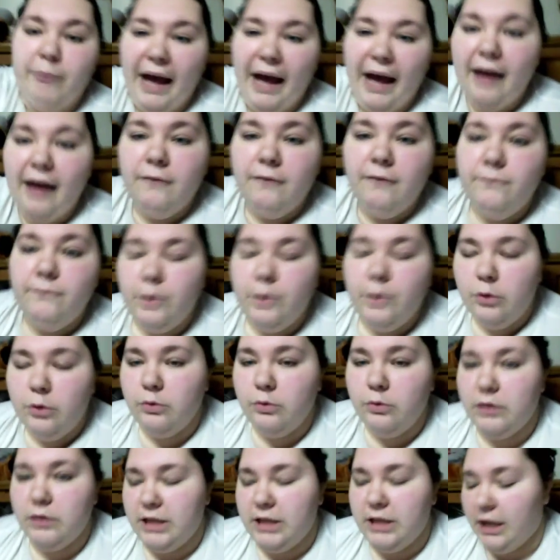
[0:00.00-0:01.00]
bad
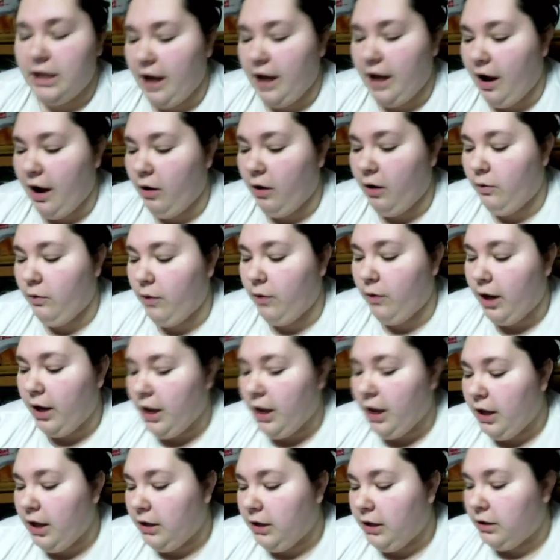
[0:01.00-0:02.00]
foods, and how
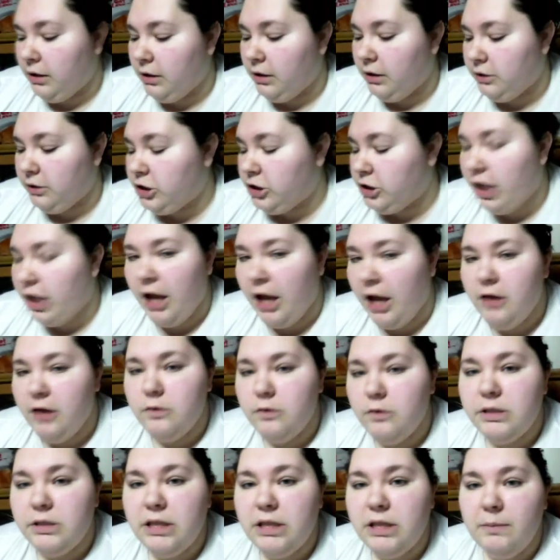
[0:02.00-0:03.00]
Shay
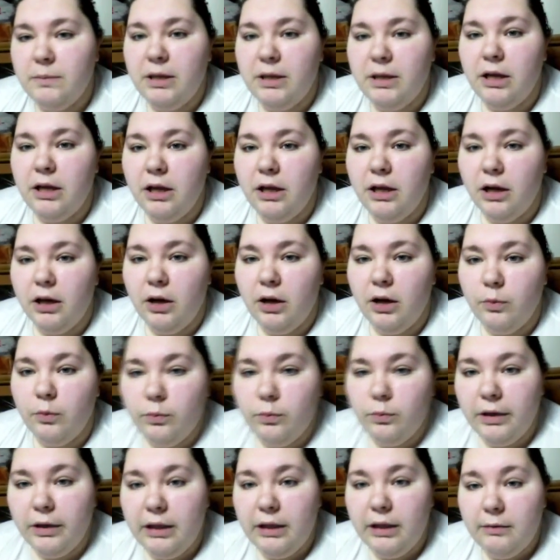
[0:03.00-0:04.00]
used to be
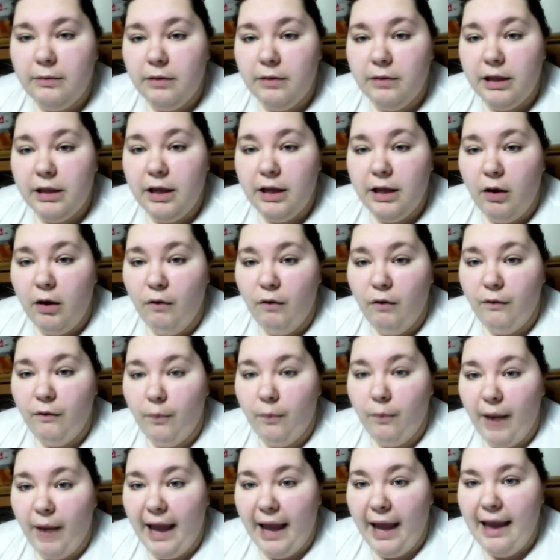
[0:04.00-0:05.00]
really, really
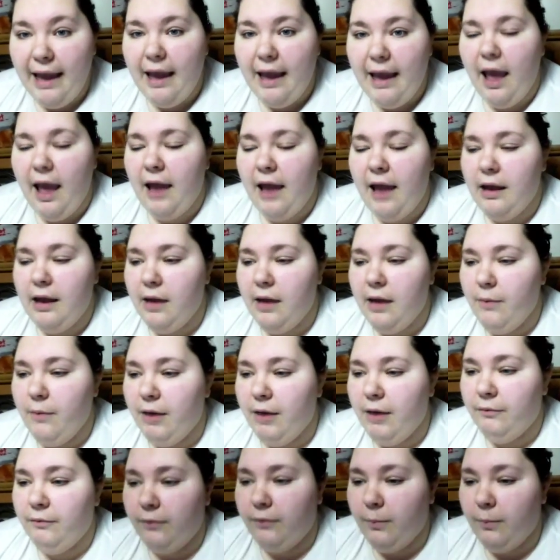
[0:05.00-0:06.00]
overweight, and he went